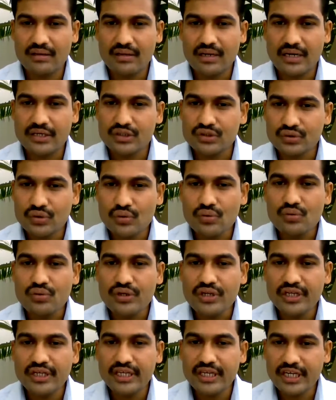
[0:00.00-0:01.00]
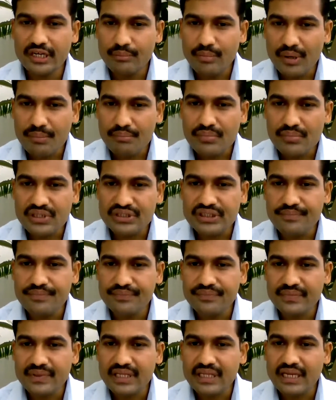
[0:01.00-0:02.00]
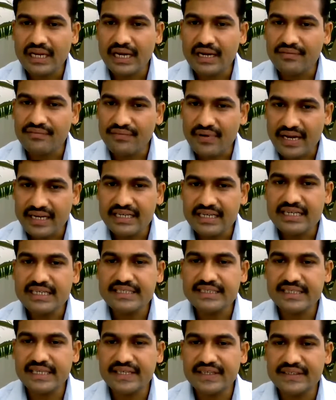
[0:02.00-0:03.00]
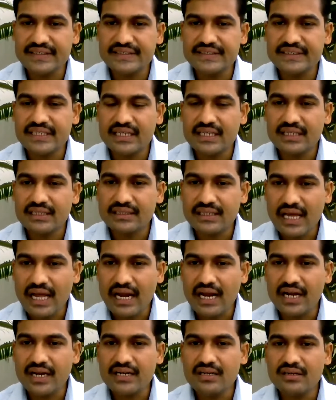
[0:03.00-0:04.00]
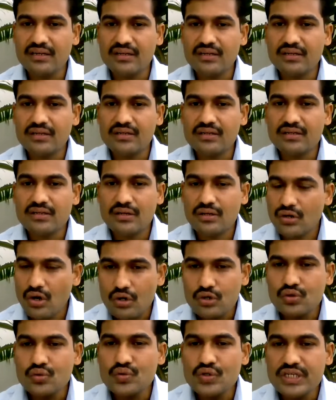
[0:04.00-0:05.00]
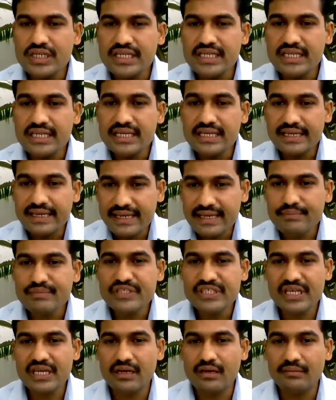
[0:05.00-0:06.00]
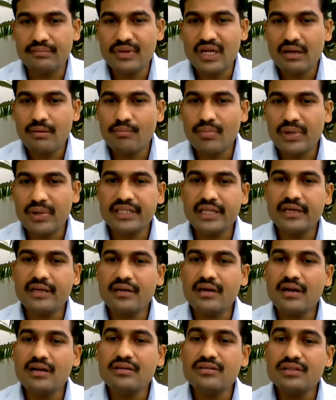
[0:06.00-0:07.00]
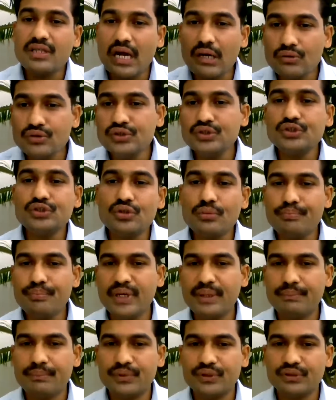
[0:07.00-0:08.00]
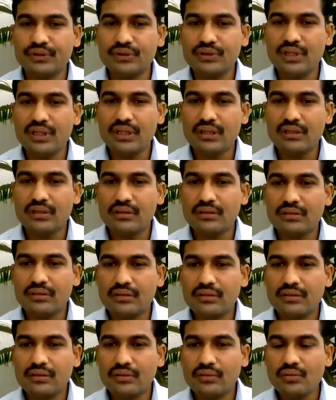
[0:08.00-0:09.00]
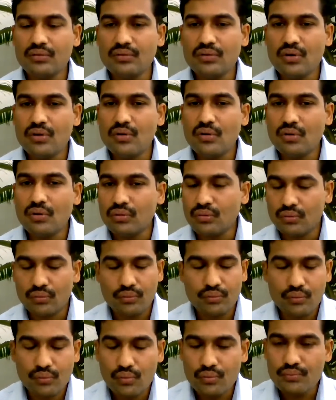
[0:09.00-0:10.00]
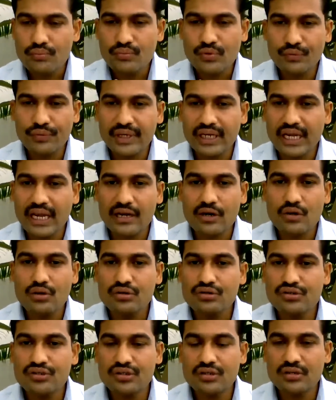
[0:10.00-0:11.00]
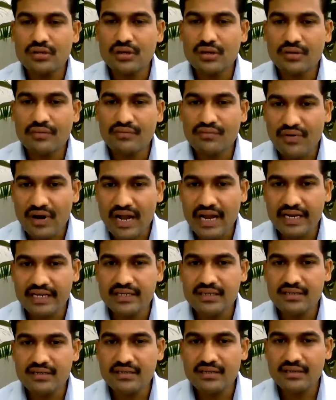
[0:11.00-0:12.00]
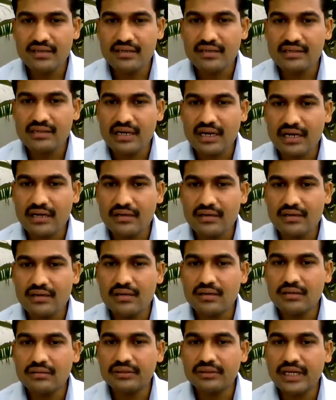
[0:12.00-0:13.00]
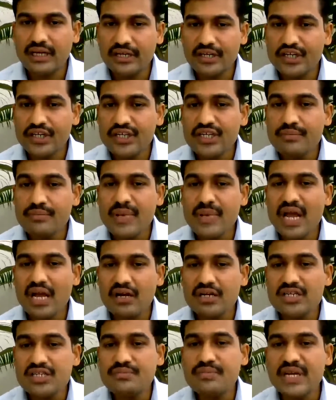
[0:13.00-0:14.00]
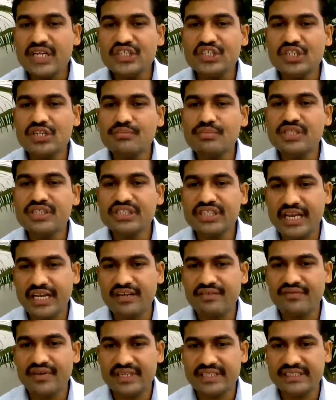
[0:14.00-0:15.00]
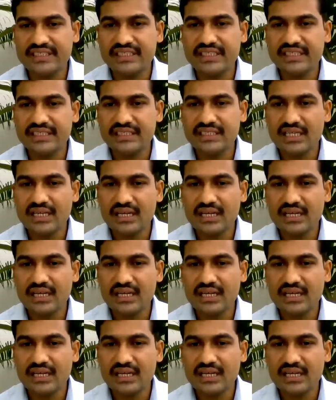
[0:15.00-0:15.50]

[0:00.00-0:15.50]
And so he remembers them and finally says that not only himself, but there are thousands of people, you know, whom we cannot find, and their unimaginable sacrifices